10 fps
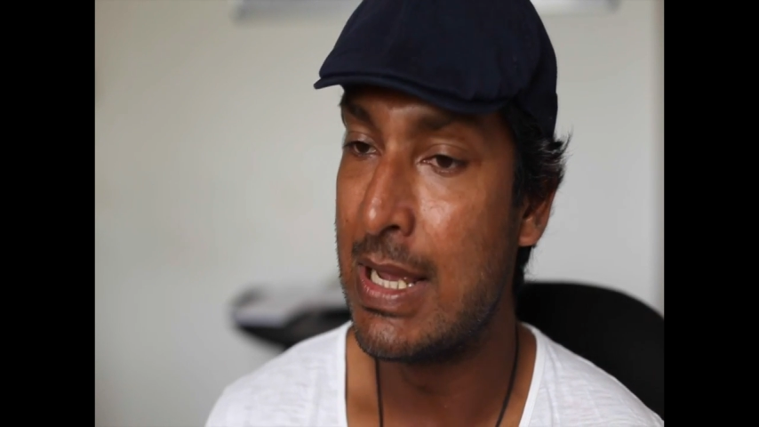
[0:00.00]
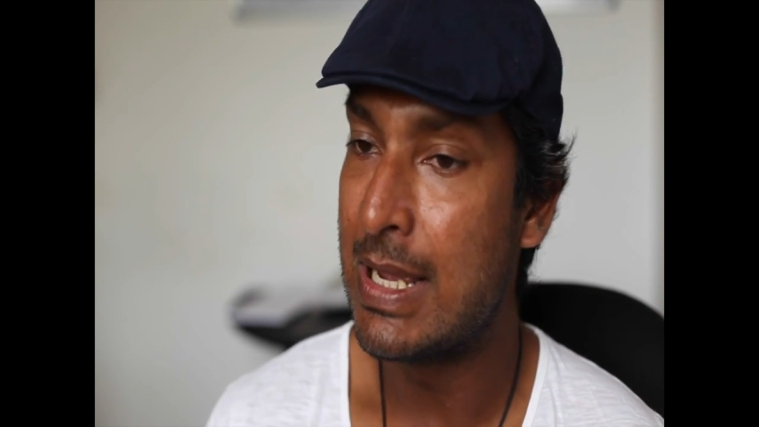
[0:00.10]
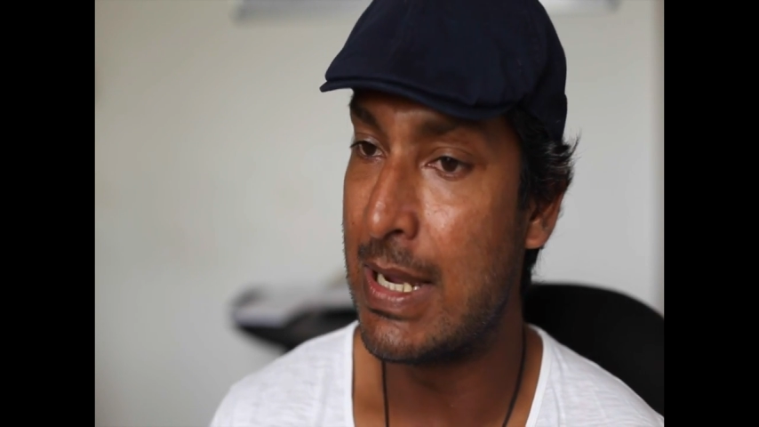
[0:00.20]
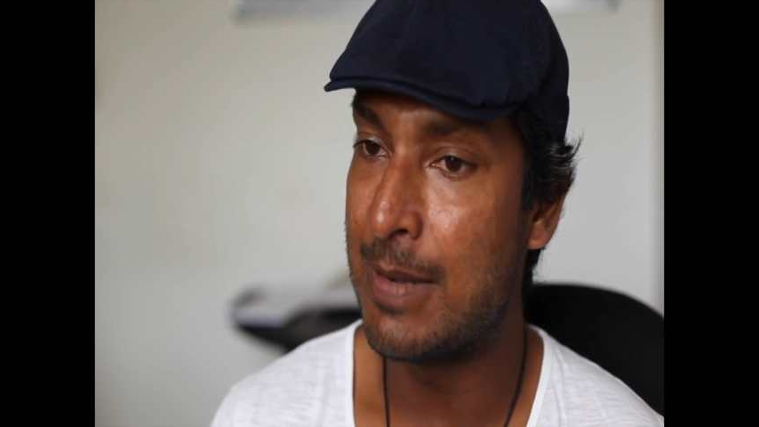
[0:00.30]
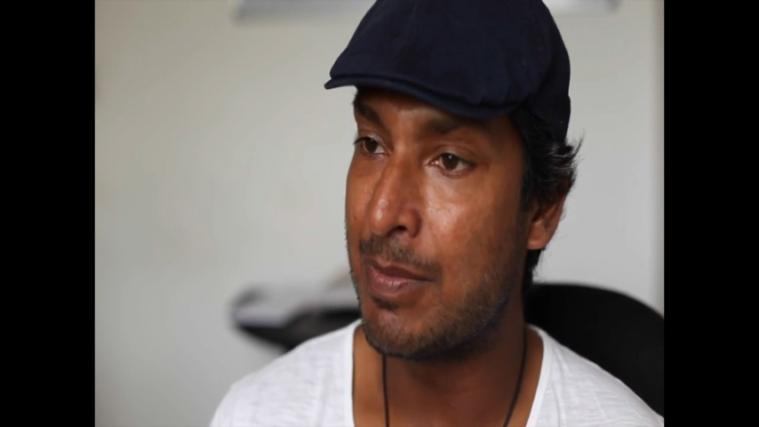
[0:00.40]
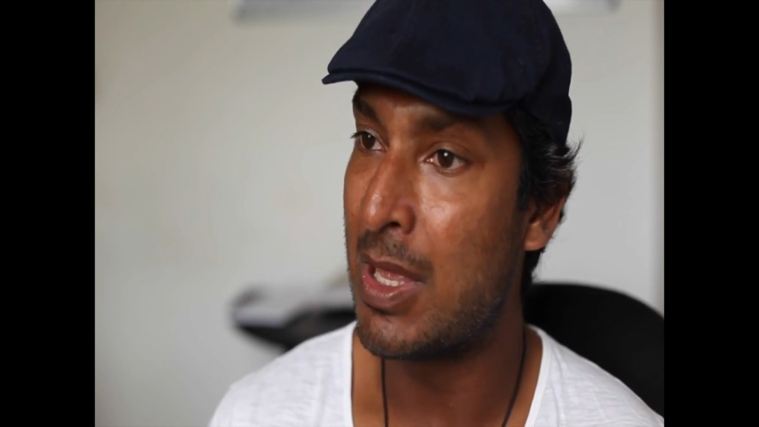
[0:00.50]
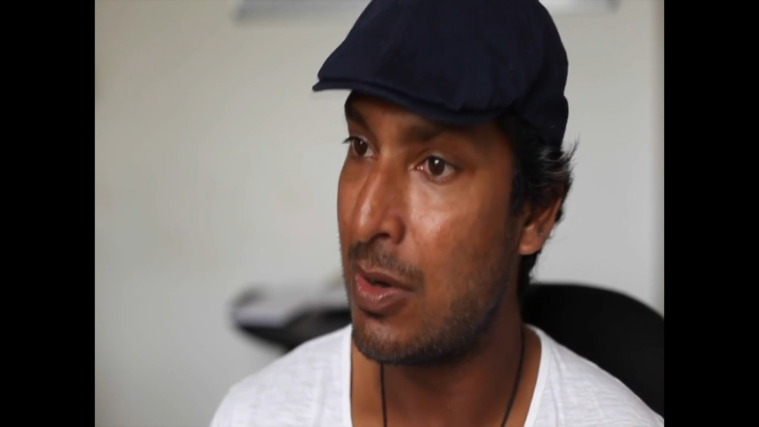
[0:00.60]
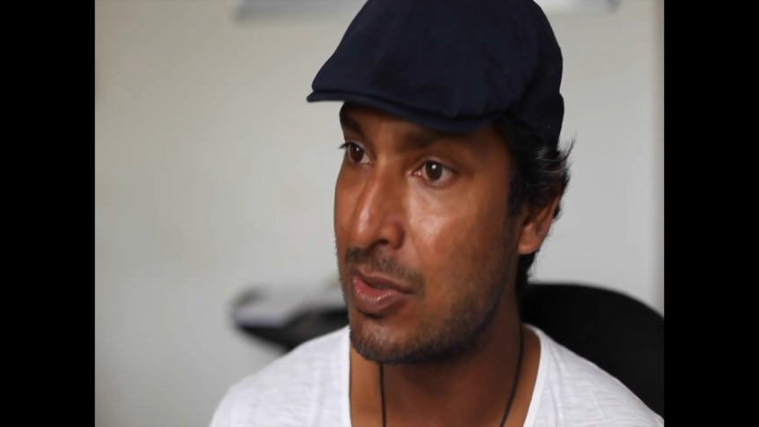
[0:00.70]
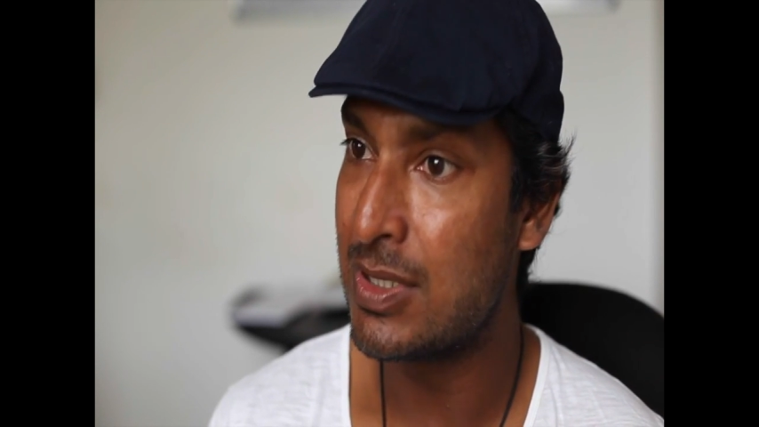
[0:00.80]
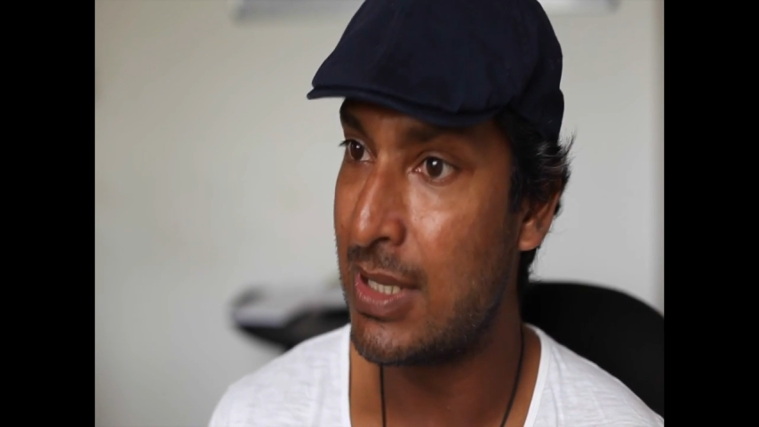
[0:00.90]
And
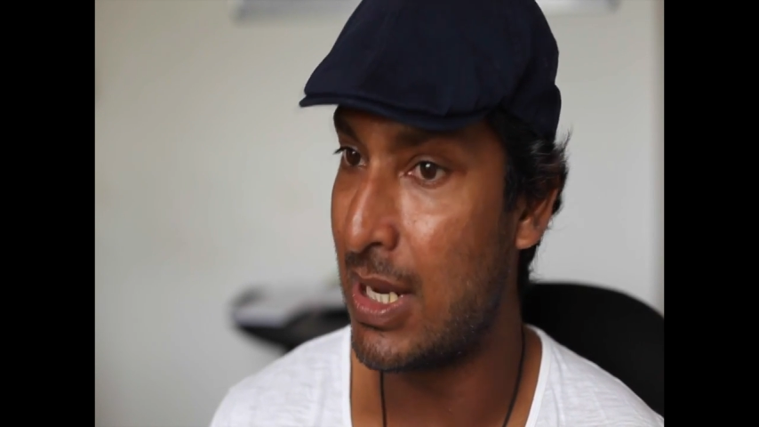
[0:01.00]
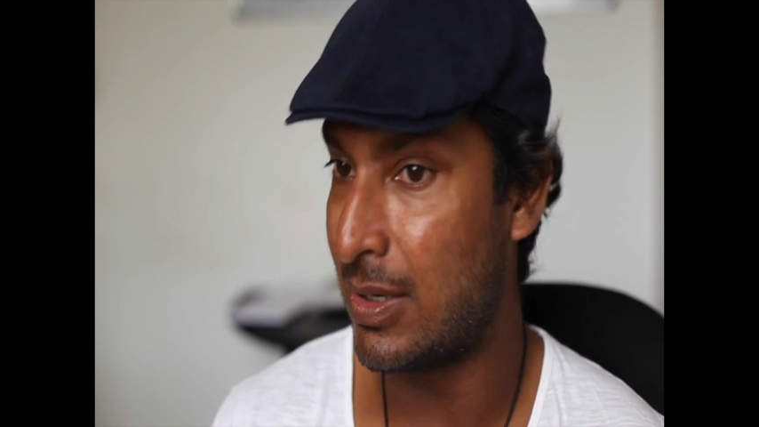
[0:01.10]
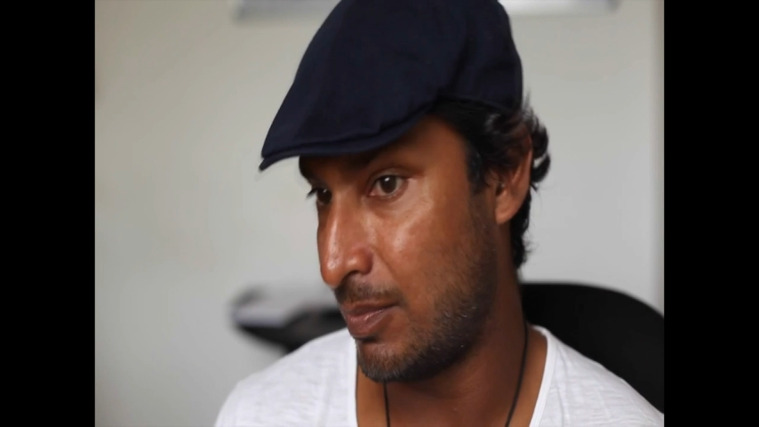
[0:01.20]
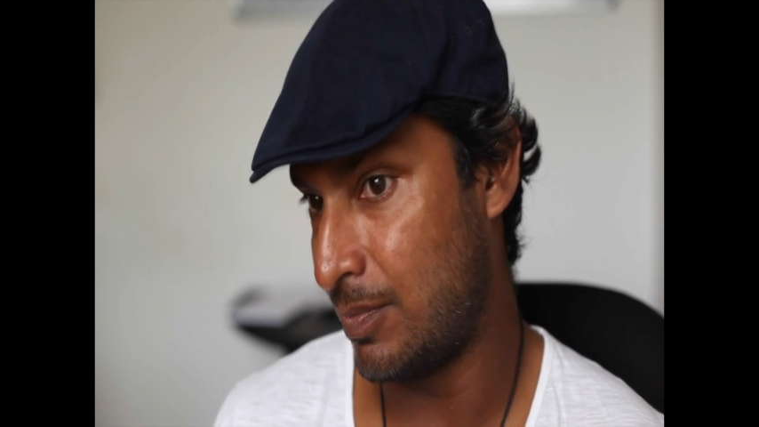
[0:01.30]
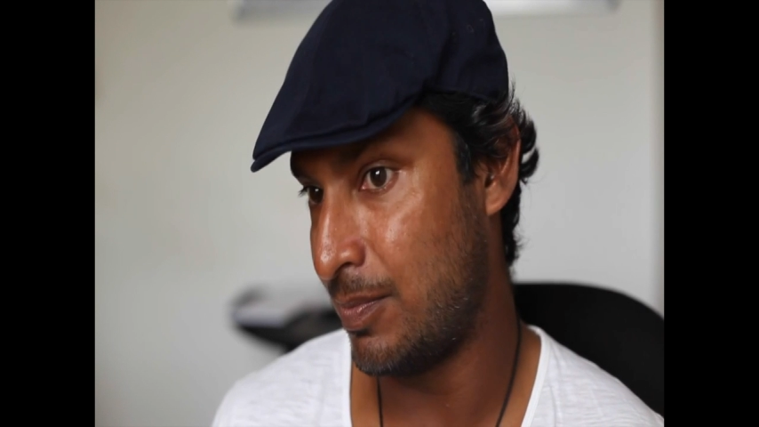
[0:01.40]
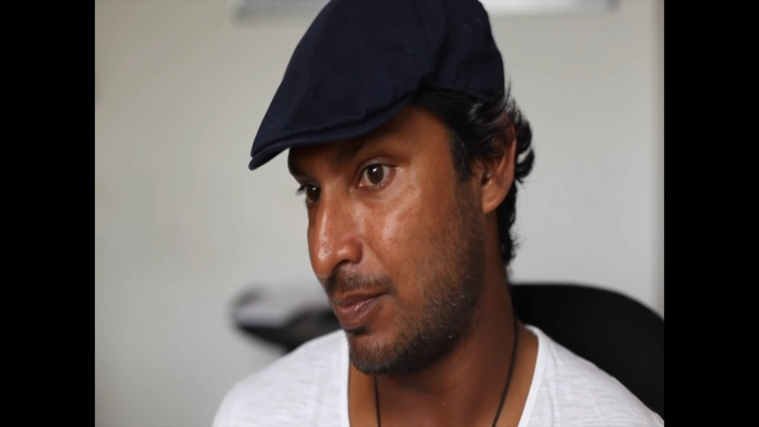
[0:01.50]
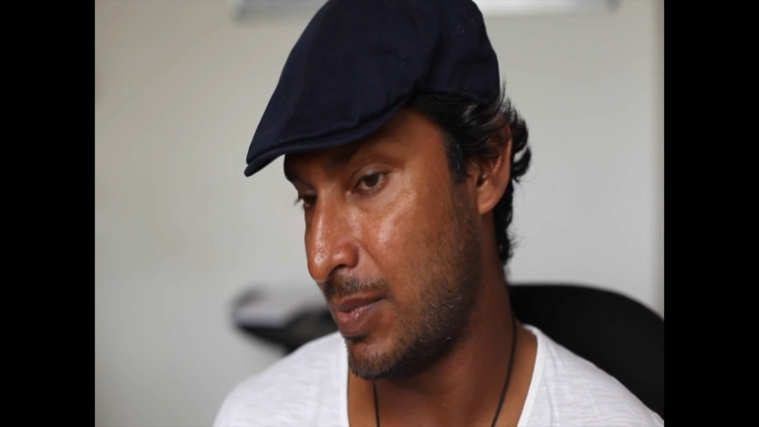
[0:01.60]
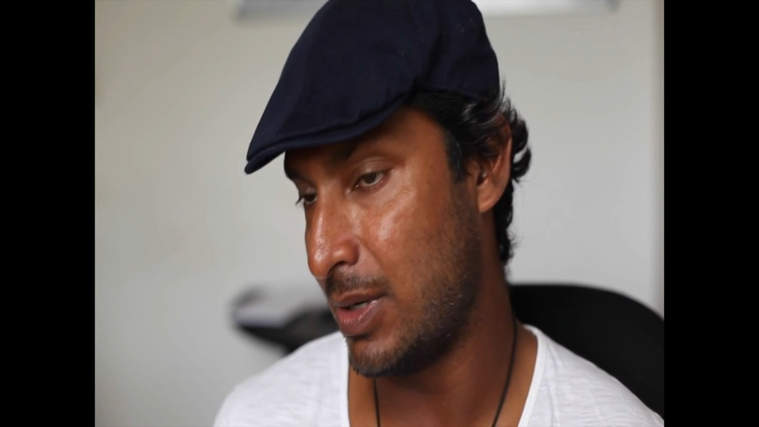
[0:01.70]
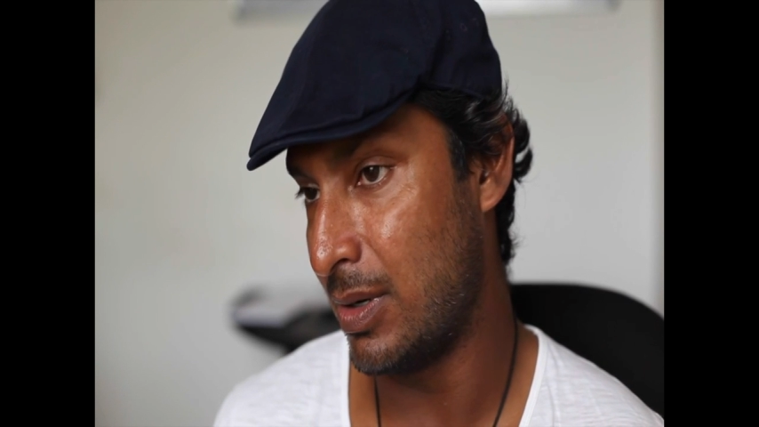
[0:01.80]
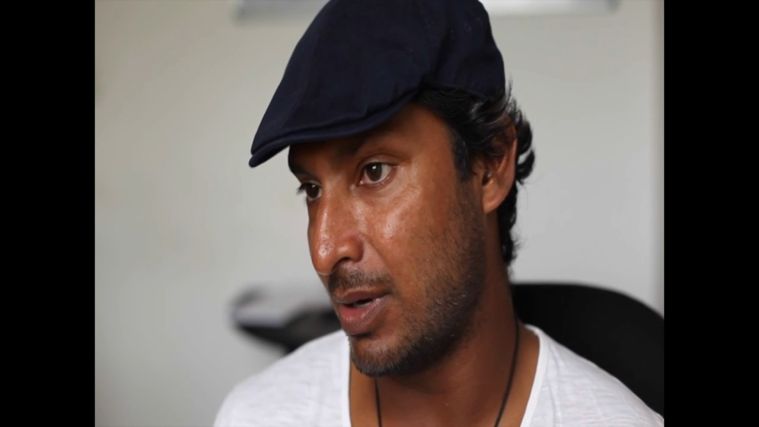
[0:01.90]
not just that, you know,